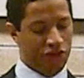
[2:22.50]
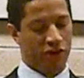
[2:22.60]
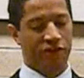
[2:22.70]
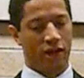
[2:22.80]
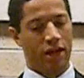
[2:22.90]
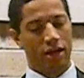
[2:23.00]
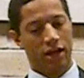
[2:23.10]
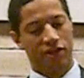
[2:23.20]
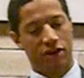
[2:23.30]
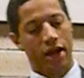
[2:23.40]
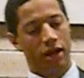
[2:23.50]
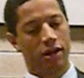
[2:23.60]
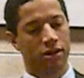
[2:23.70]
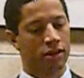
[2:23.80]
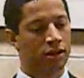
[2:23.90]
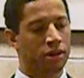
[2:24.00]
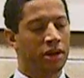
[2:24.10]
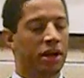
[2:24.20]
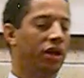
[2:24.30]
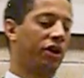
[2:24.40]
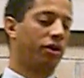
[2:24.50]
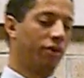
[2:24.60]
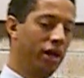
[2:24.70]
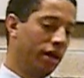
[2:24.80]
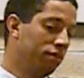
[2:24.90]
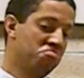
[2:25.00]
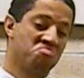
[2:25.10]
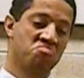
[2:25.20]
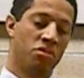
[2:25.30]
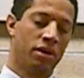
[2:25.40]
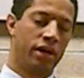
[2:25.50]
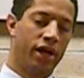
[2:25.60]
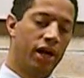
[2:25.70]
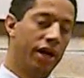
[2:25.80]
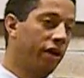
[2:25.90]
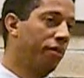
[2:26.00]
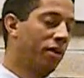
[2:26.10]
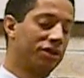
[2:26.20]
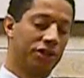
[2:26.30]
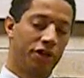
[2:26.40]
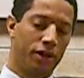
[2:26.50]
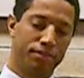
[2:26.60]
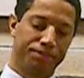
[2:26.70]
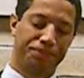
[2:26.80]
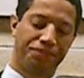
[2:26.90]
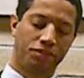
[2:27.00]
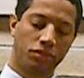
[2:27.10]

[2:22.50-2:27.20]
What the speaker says: users in China, in Korea, and other parts of Europe.